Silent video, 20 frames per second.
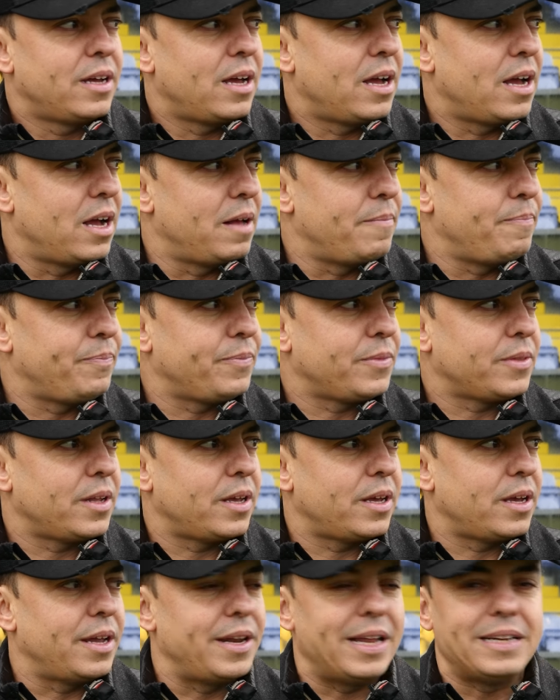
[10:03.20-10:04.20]
Um,
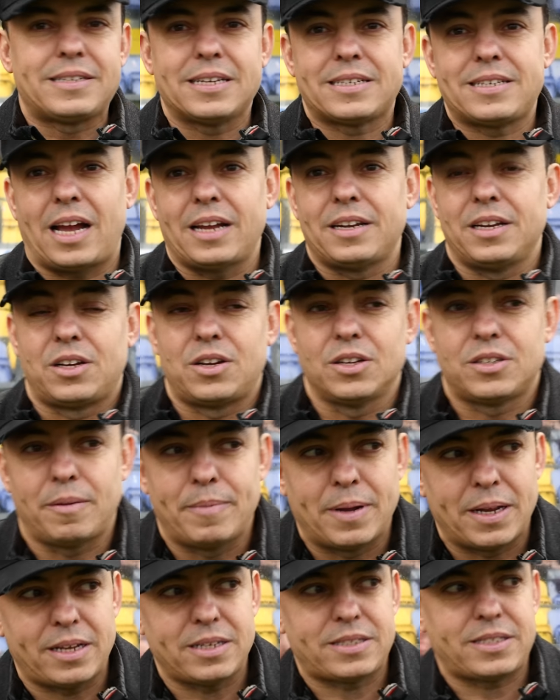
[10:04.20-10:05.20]
and entertaining because I
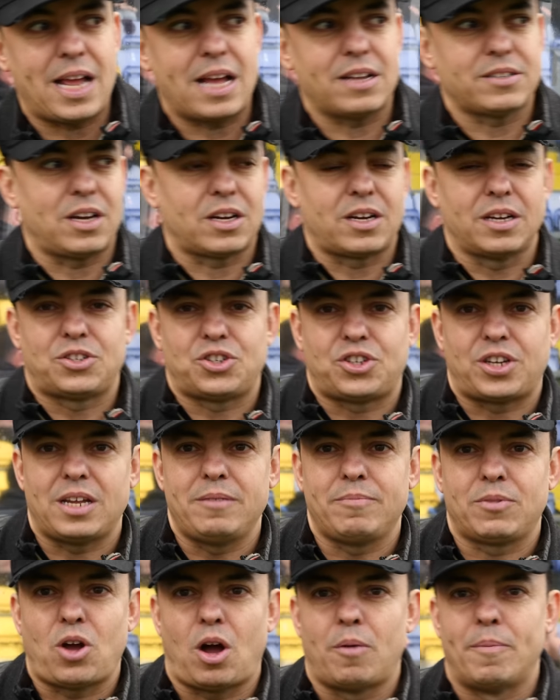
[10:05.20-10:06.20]
mean it sounds like a
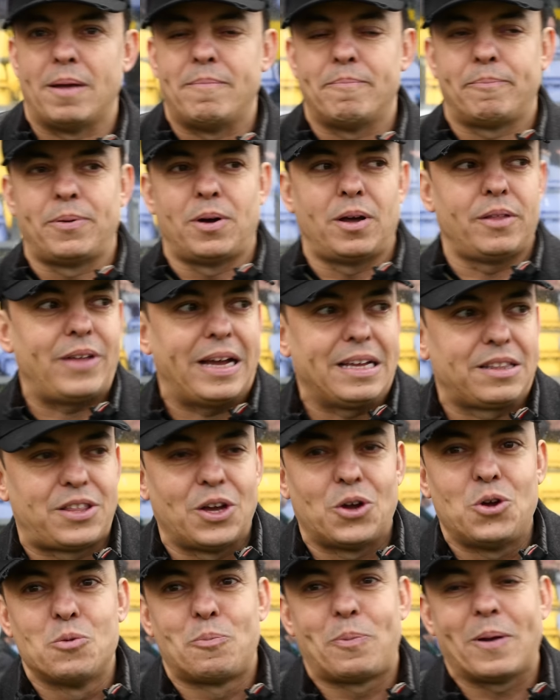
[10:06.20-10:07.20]
cheap comment, but they
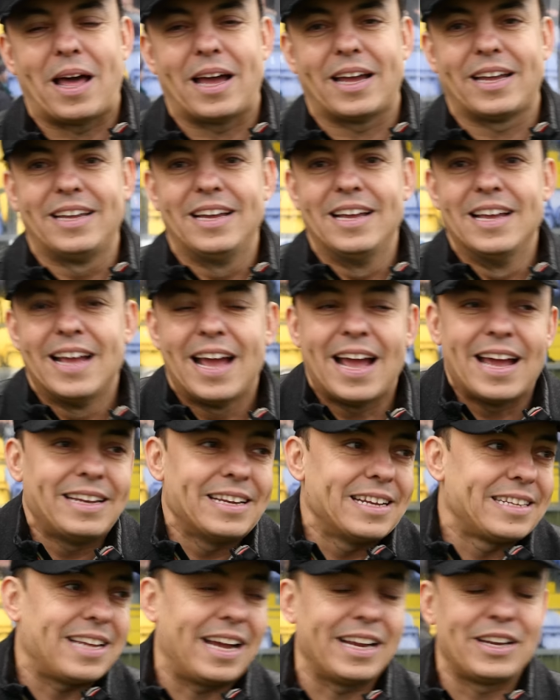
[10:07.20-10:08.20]
do play
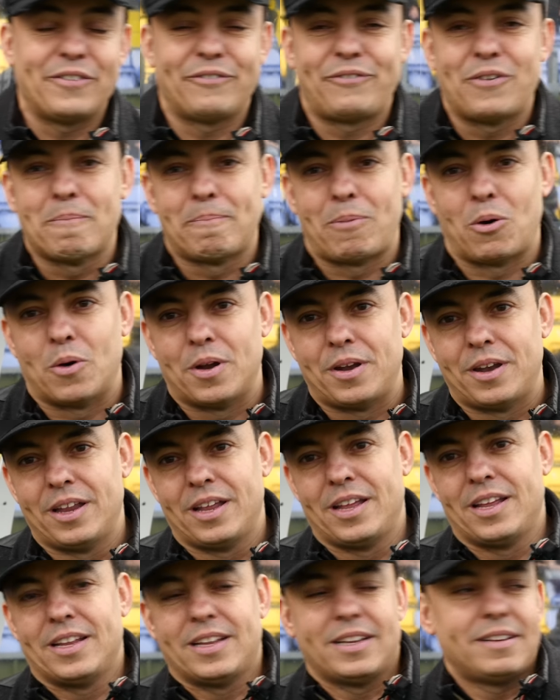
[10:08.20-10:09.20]
entertaining football, and
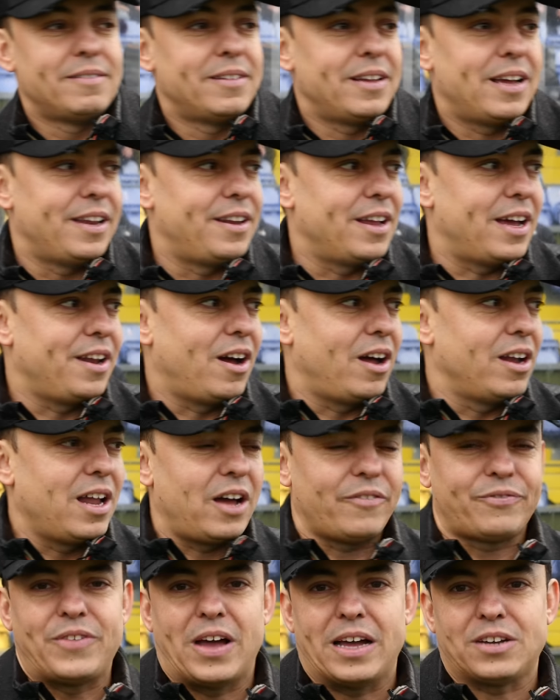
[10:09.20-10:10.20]
and, and I
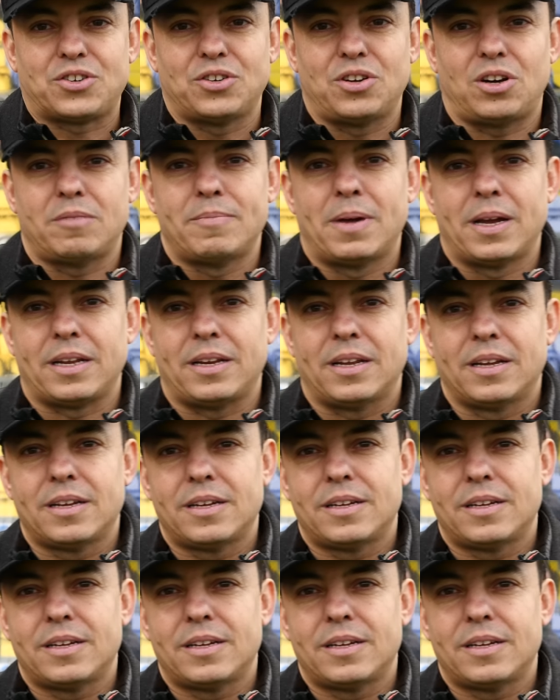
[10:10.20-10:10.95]
love that, do you know what I mean?